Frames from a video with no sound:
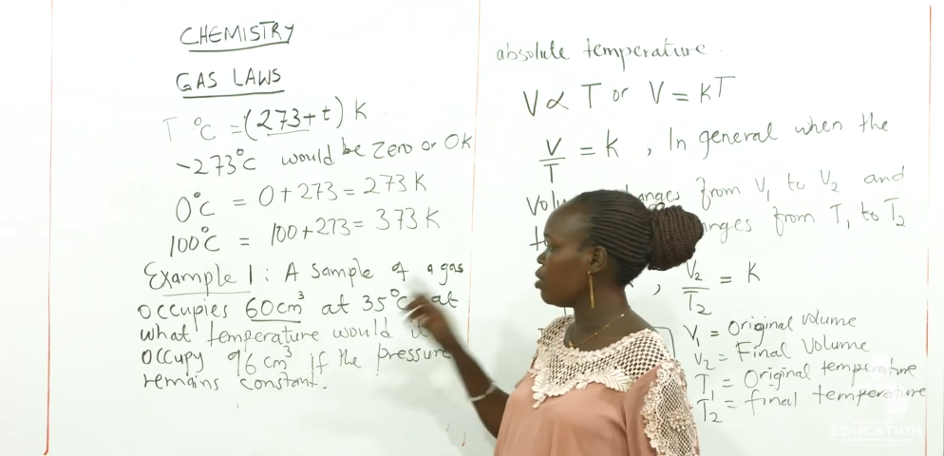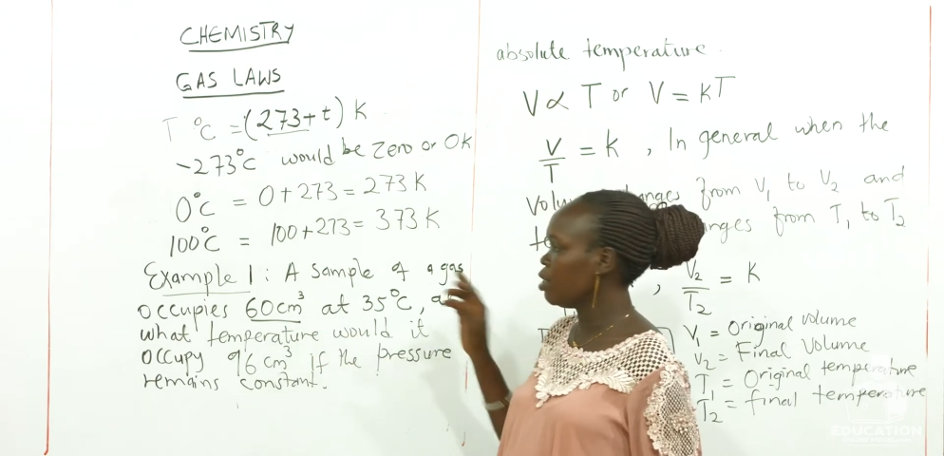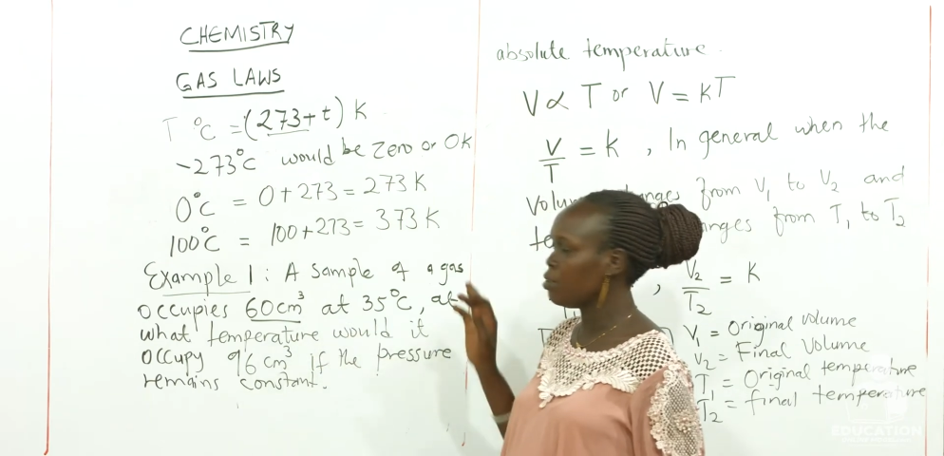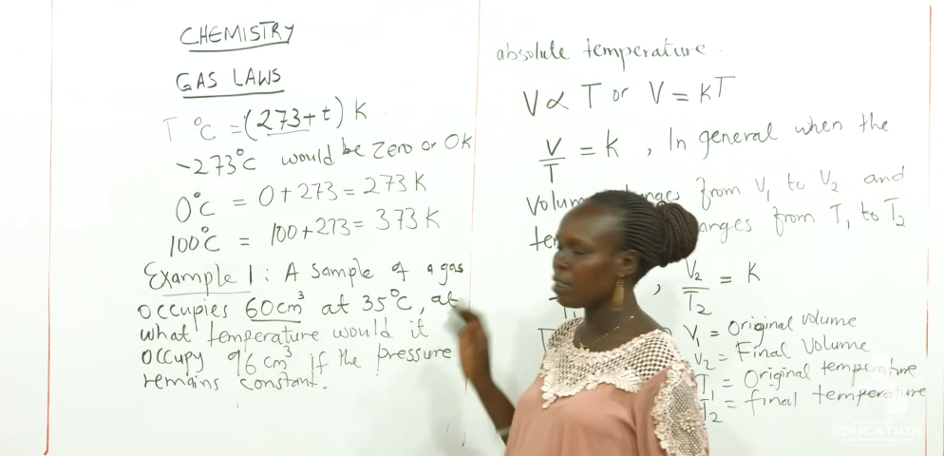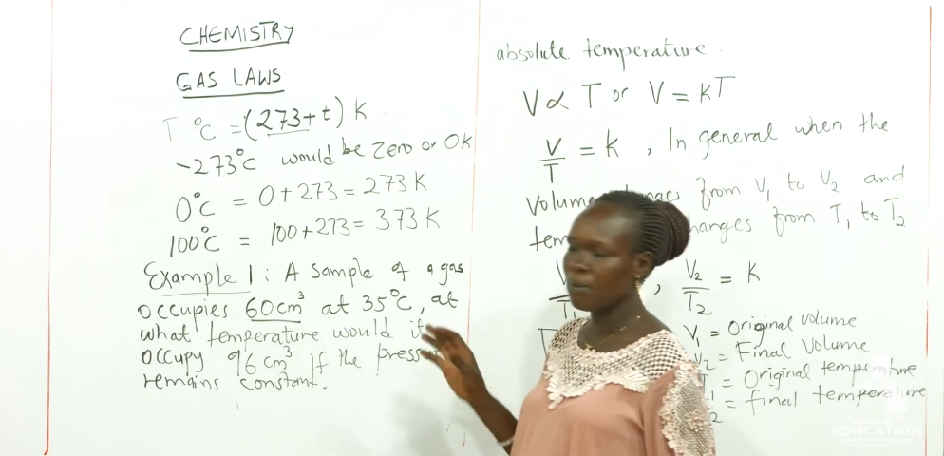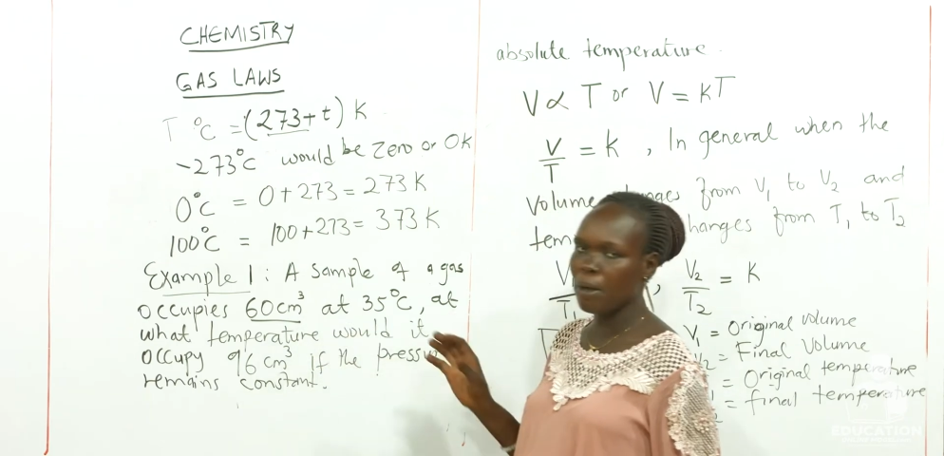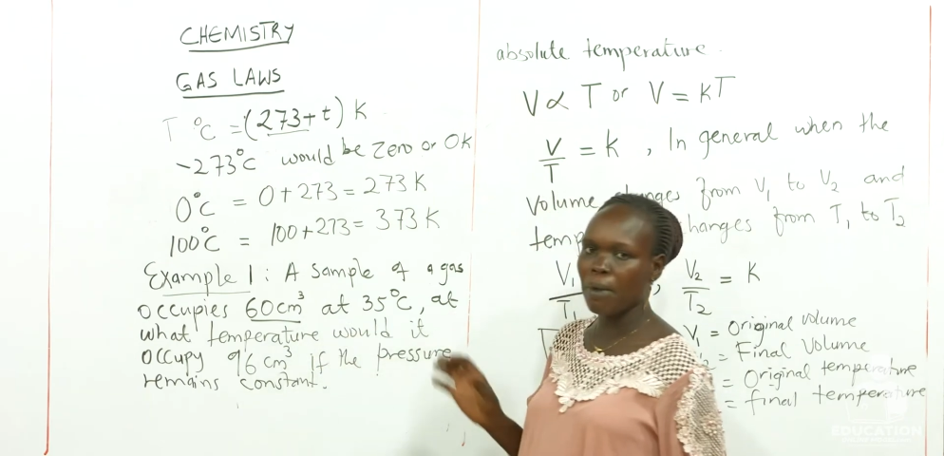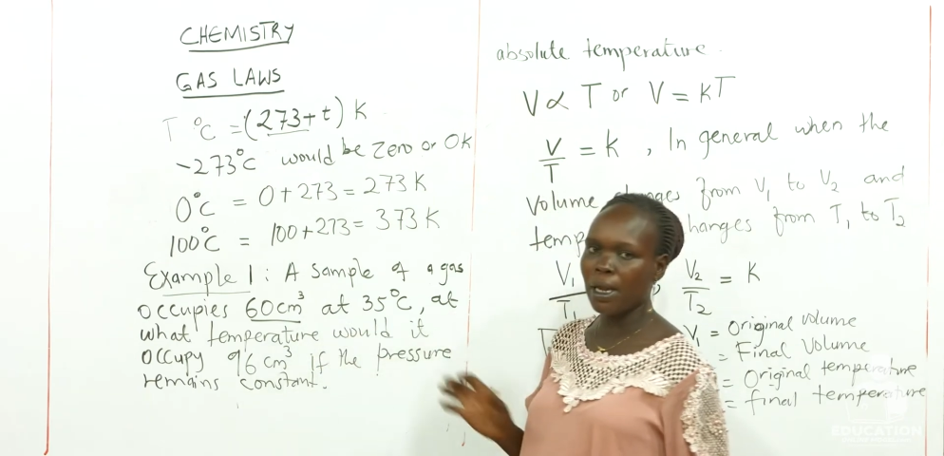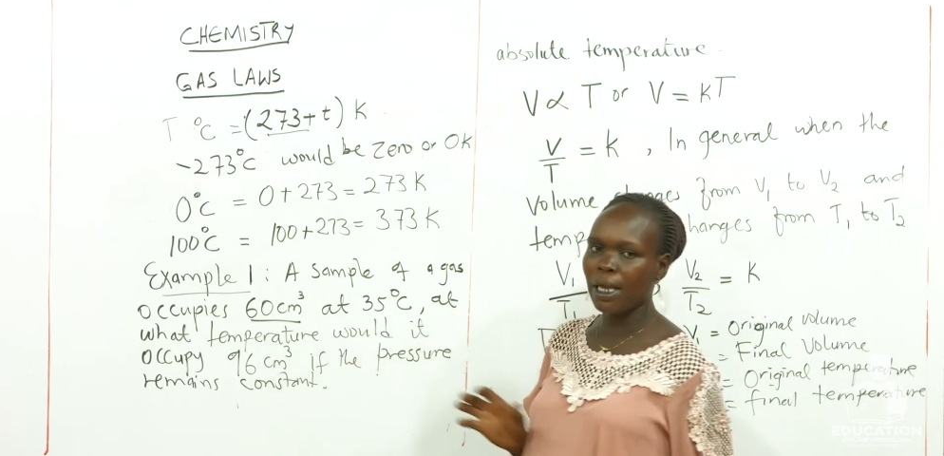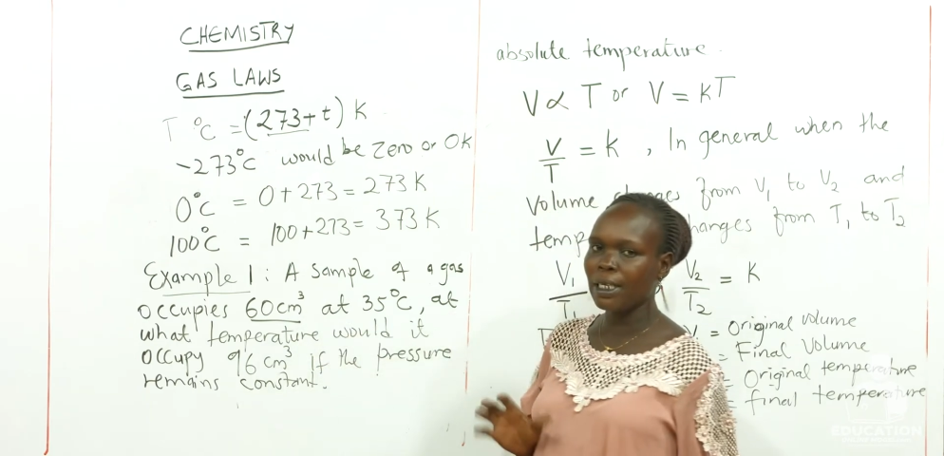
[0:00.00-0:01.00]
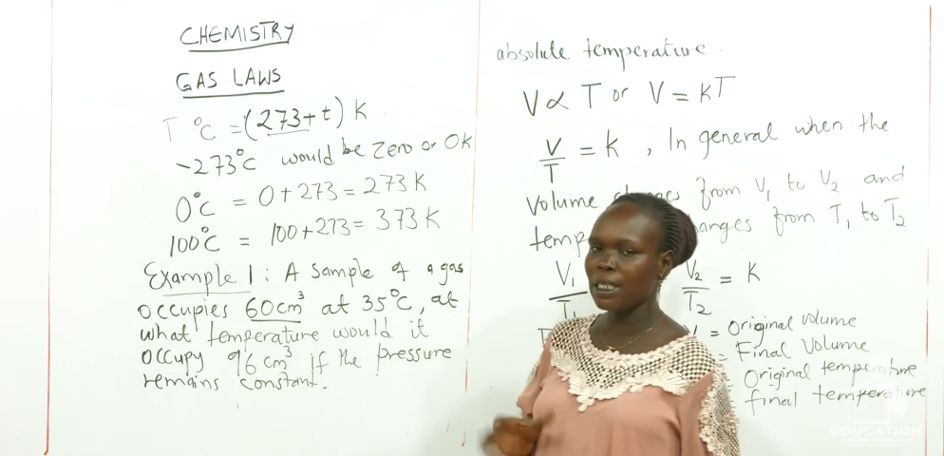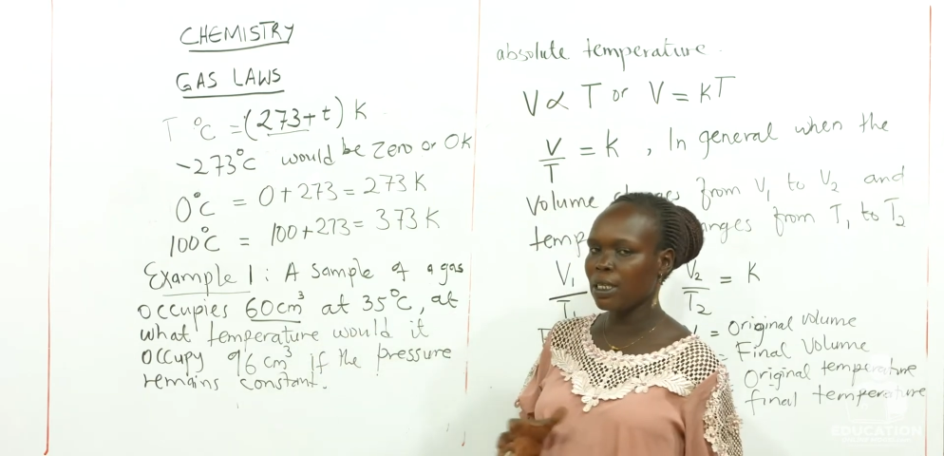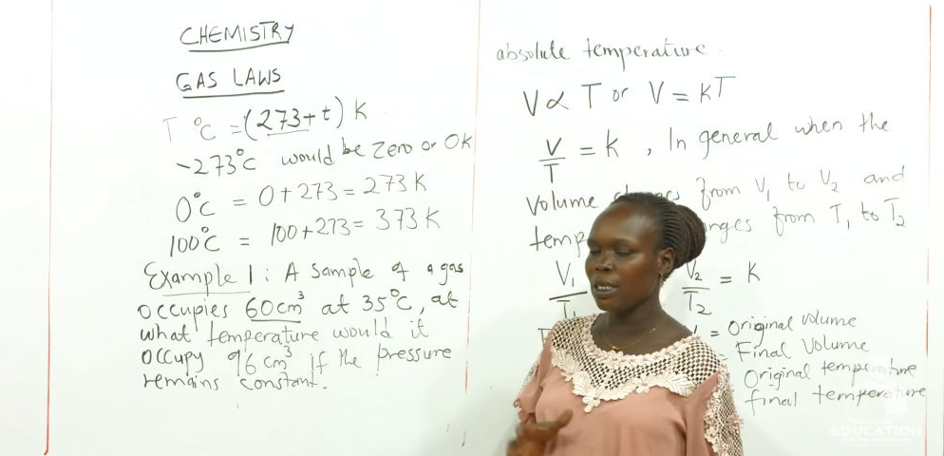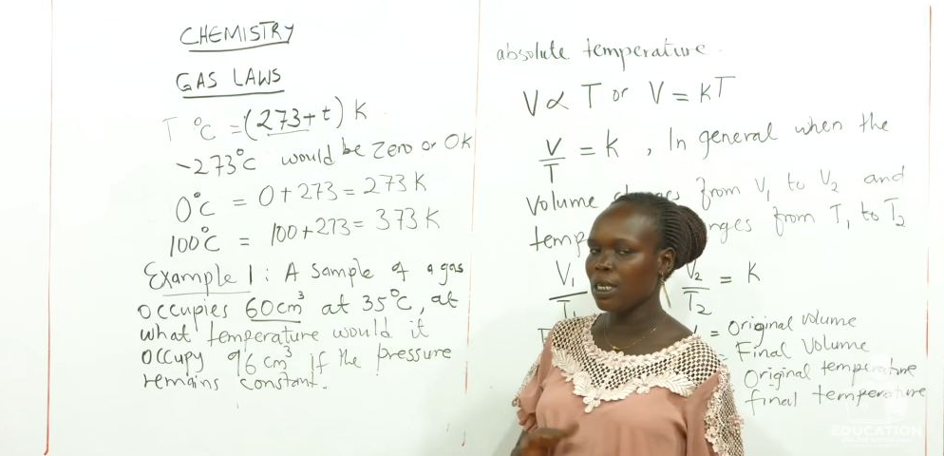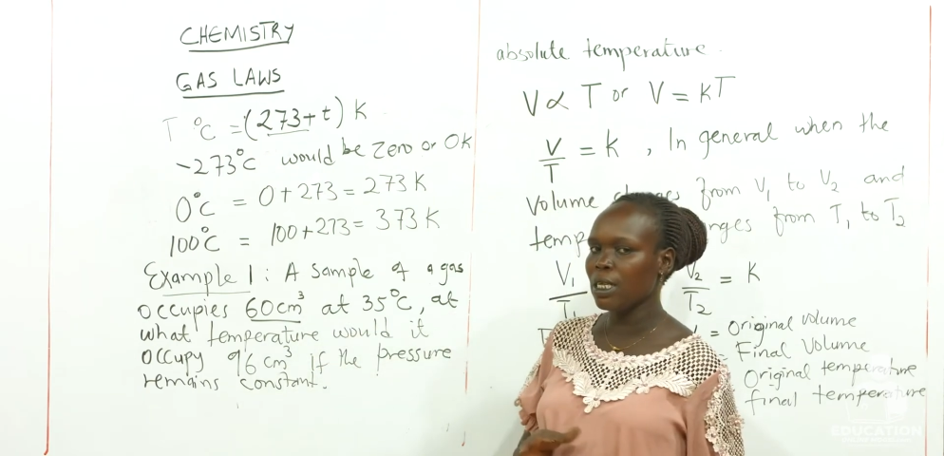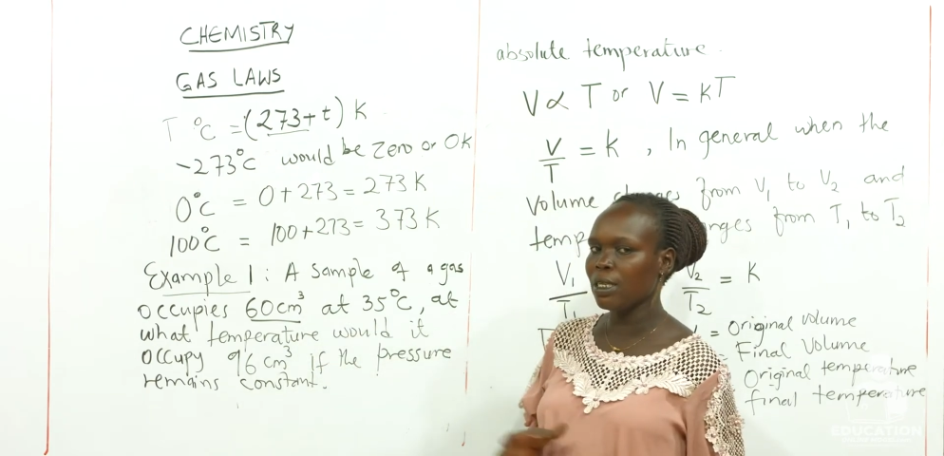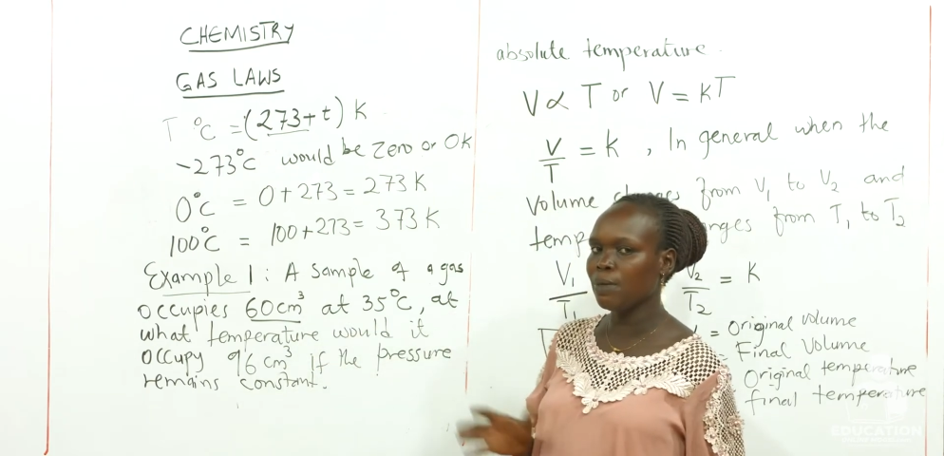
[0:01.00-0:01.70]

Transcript: we need to remember that this is